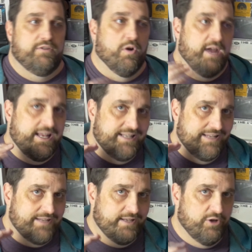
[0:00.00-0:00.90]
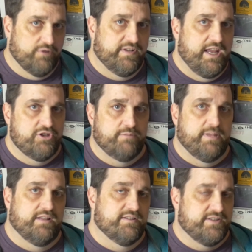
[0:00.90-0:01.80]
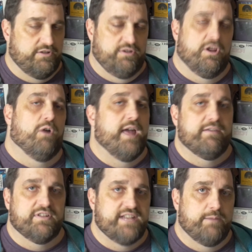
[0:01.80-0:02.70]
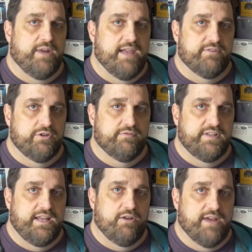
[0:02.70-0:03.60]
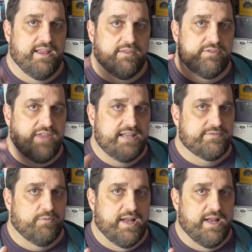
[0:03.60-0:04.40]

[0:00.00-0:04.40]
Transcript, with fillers: Go ahead and hit that notification button so you know every time we have a new video, and thanks for